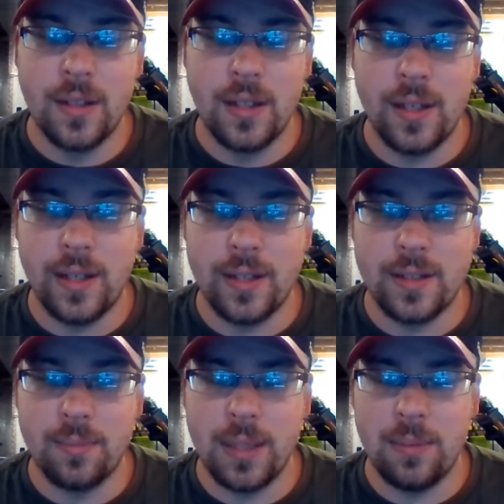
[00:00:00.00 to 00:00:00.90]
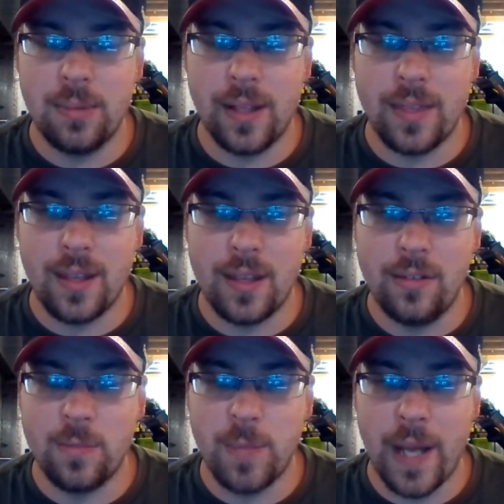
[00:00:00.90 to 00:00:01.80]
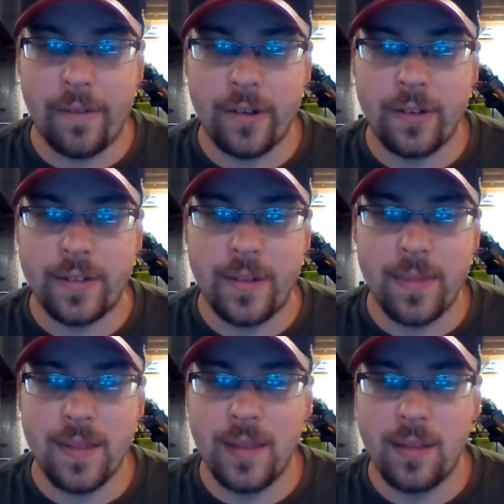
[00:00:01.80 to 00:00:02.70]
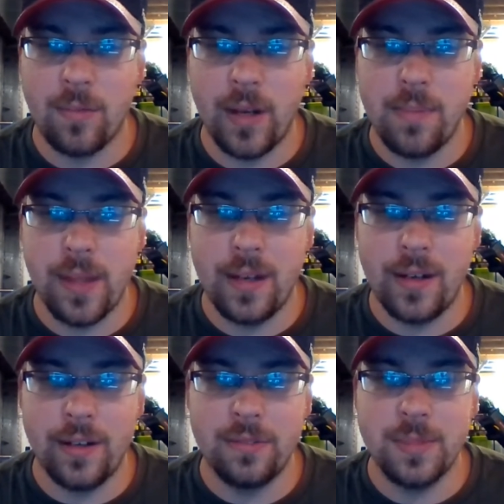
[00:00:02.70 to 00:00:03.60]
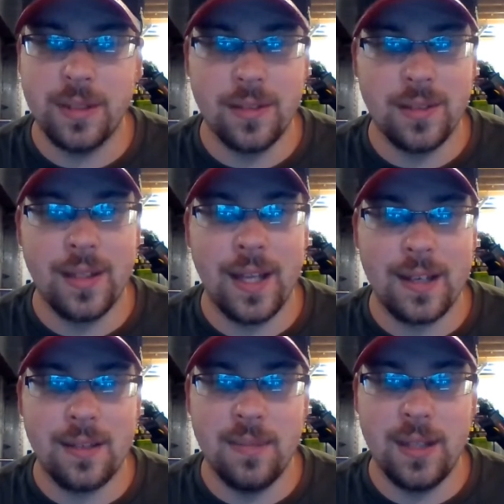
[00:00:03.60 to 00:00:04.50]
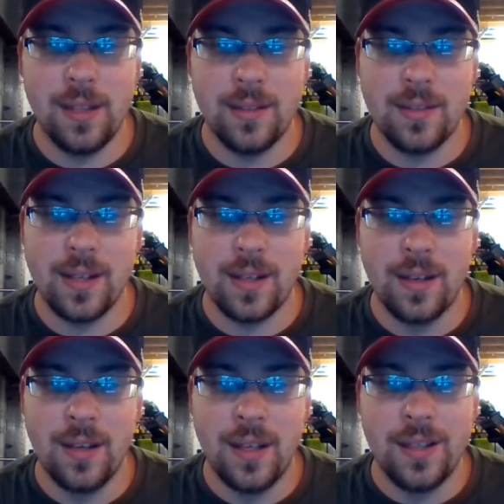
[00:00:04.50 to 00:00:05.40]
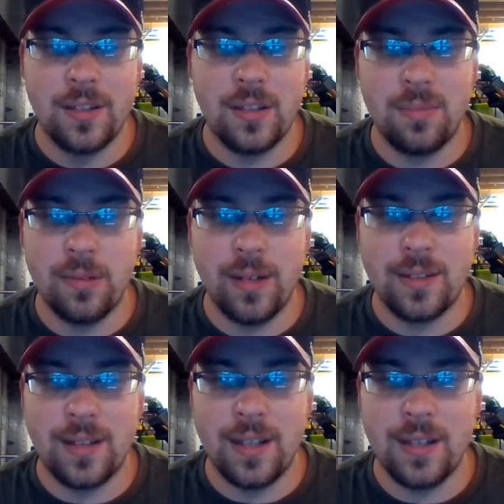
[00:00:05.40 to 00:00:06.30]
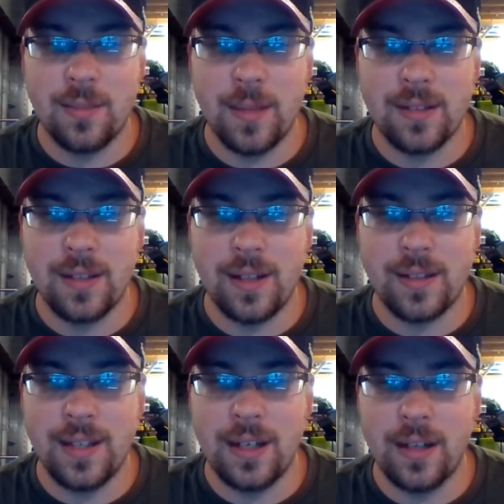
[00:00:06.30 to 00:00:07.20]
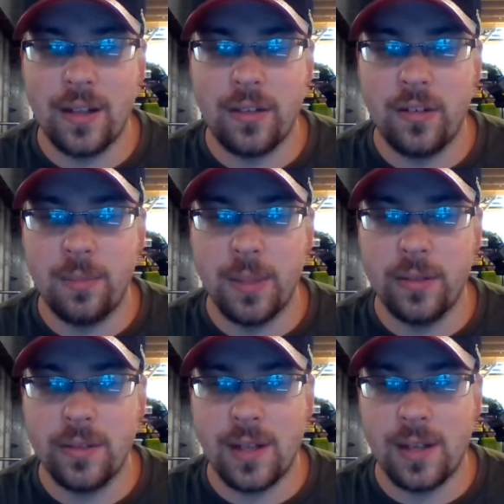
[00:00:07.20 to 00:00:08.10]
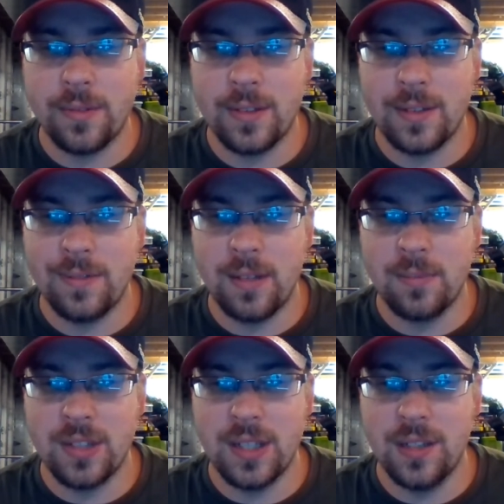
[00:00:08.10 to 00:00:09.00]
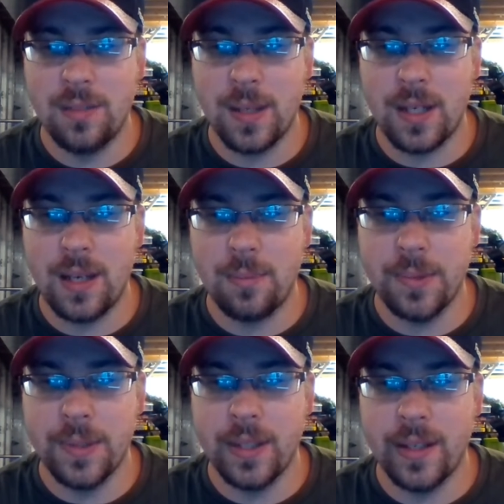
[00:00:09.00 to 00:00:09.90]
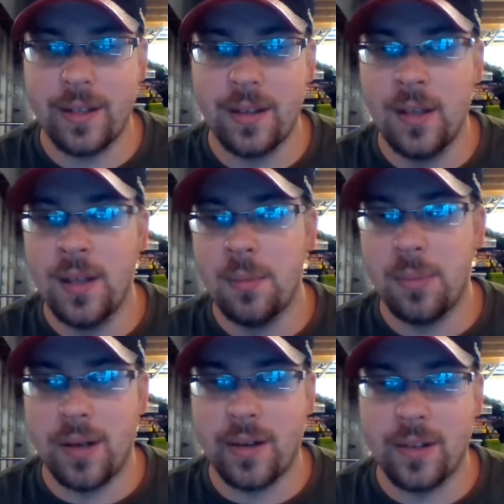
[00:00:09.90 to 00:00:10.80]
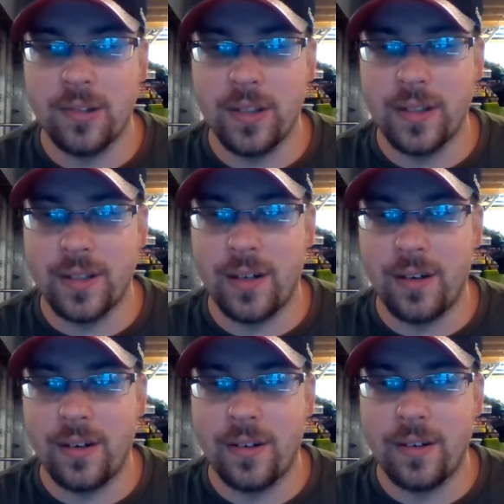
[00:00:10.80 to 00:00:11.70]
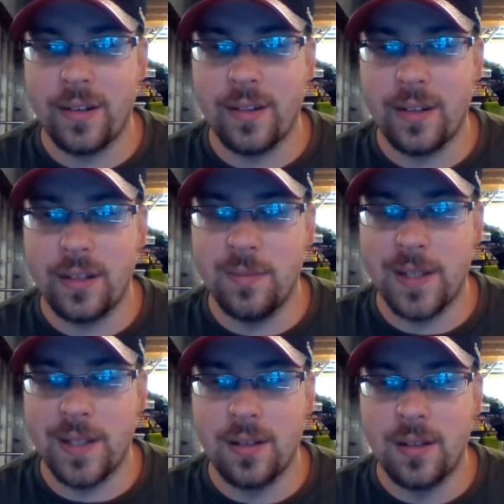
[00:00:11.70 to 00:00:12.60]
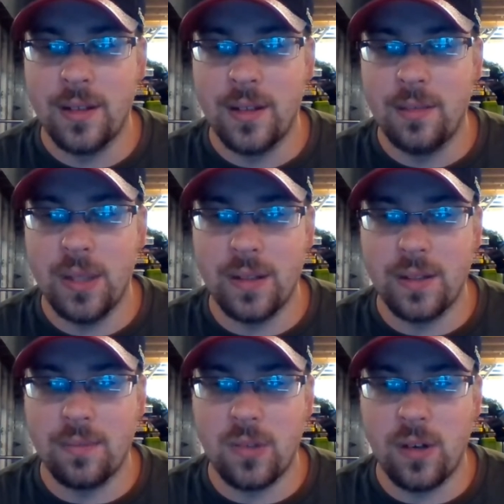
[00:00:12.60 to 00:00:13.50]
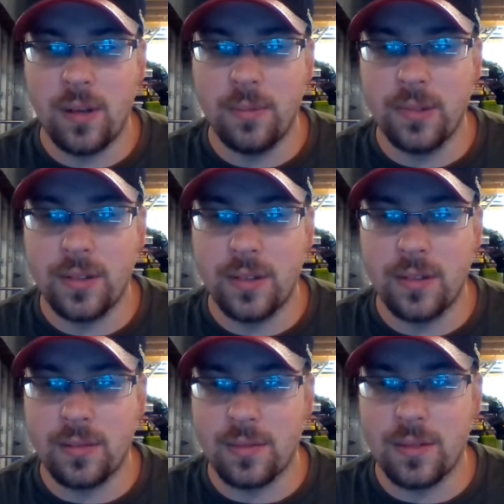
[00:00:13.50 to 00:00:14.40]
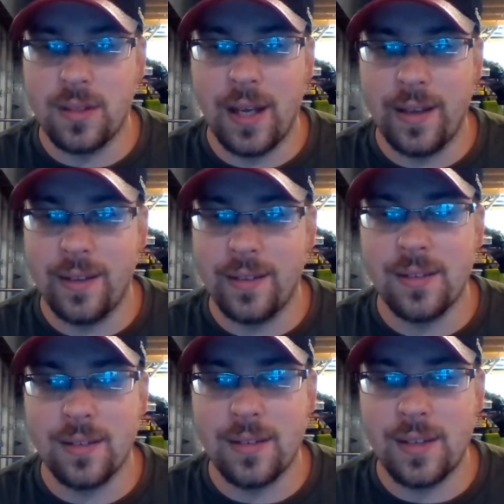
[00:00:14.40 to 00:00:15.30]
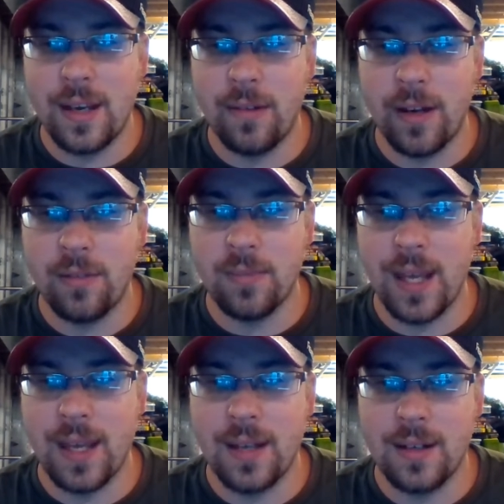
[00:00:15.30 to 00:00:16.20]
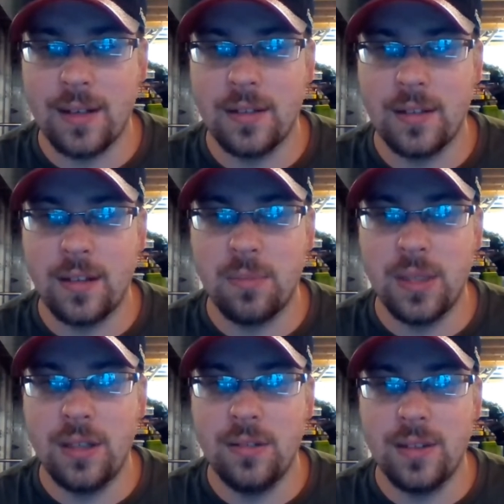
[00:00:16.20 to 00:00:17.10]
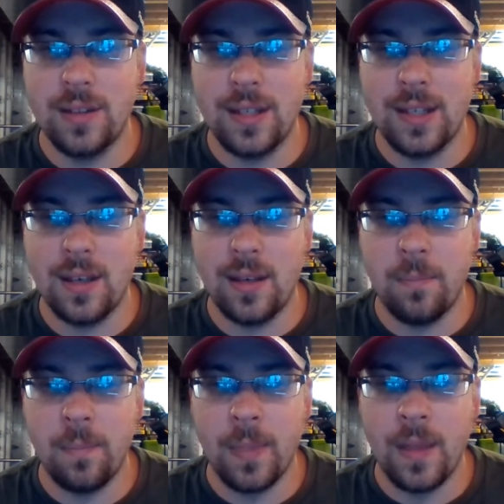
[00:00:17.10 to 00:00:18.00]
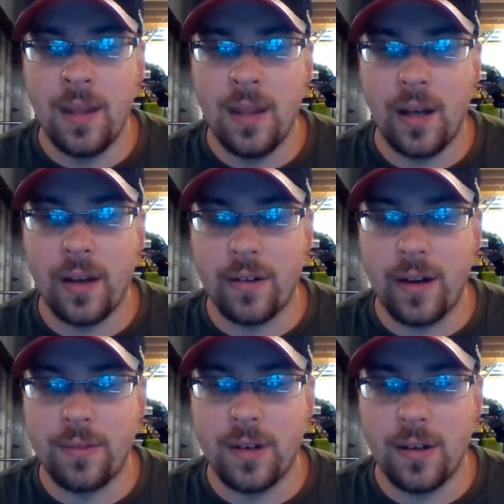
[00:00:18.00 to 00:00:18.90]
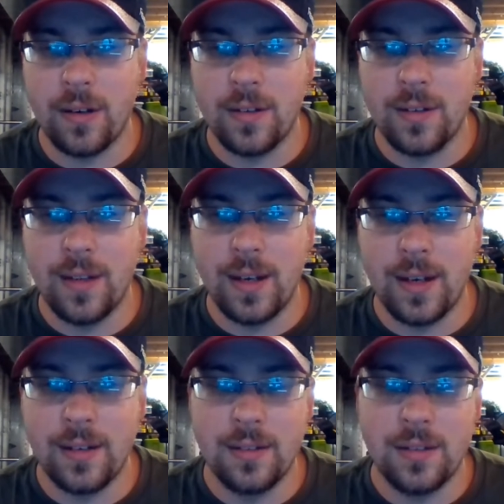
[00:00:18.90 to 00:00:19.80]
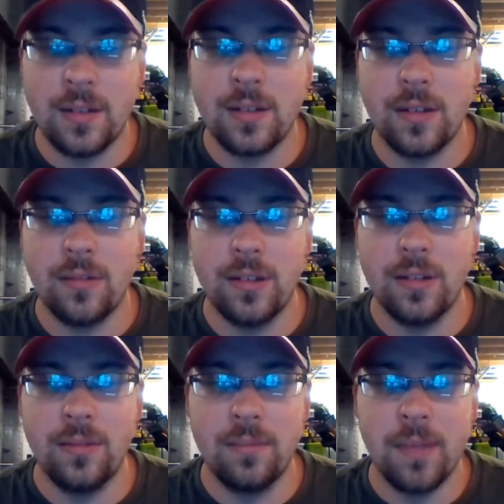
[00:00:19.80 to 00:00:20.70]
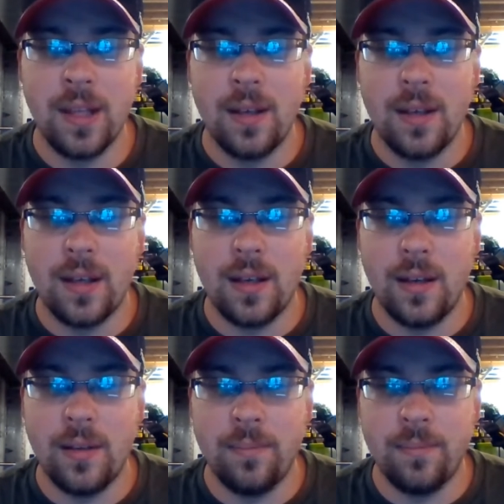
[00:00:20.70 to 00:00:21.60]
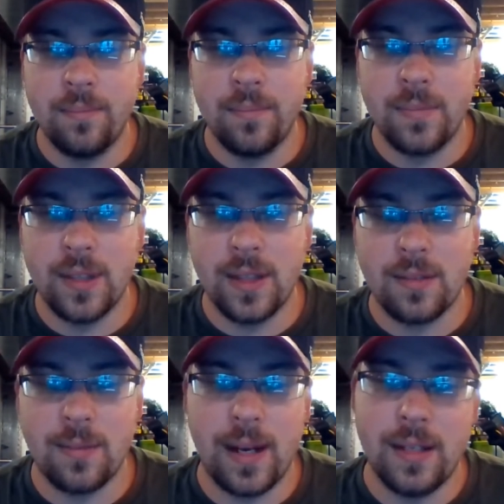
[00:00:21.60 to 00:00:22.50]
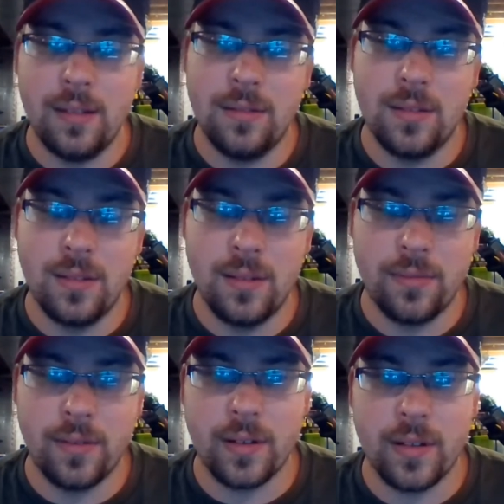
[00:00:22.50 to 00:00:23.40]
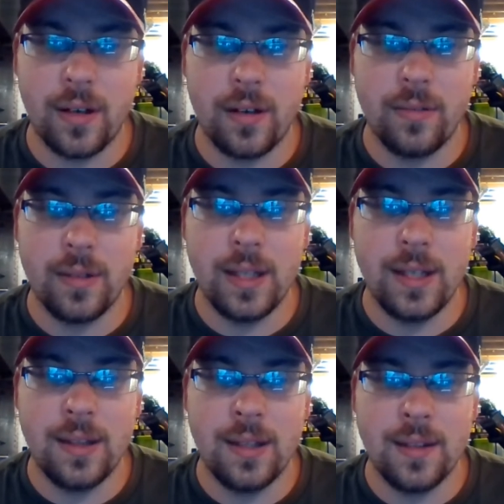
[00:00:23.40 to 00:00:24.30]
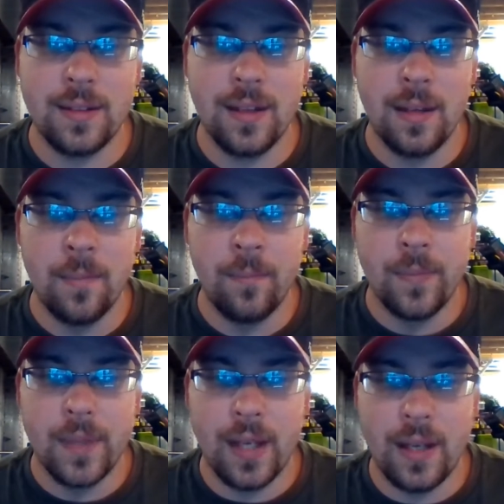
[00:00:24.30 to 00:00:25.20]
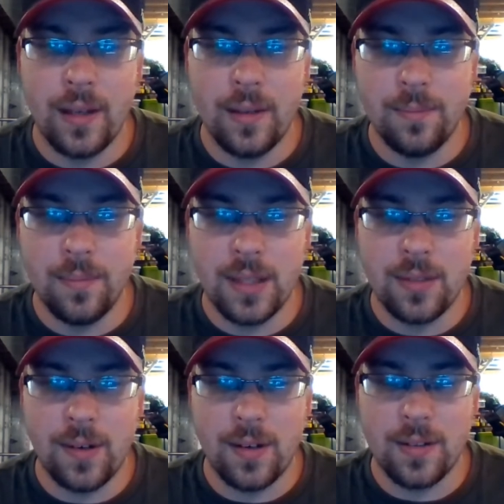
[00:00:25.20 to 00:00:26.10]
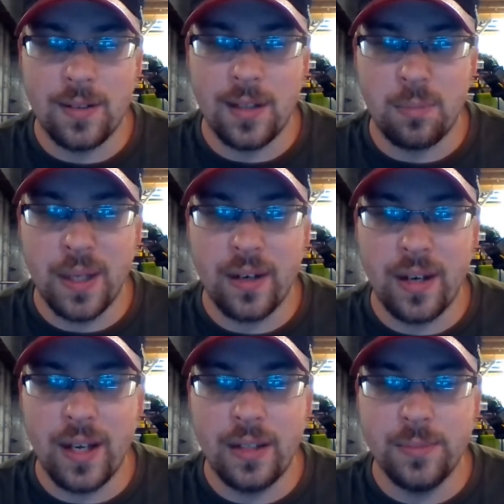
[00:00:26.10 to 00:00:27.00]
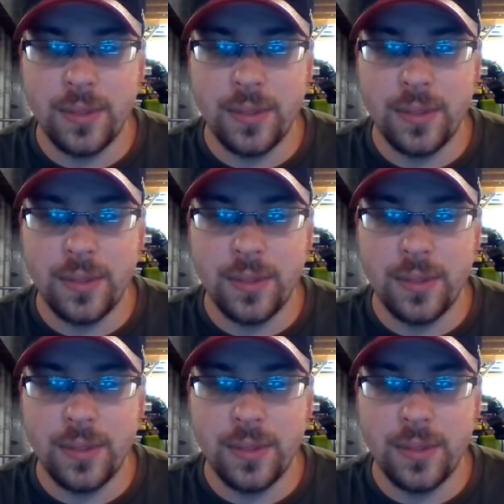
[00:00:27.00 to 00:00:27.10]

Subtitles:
some people I think use powder or something and then wipe that off. But that to me is like super risky, especially like sending it through the post office. If their machines pick up on like particles on the card or anything, you might be in some trouble. So I just stay away from that, and I just have been using the autograph cards that I just showed you. So that's what I use for card related things. As far as like bigger items,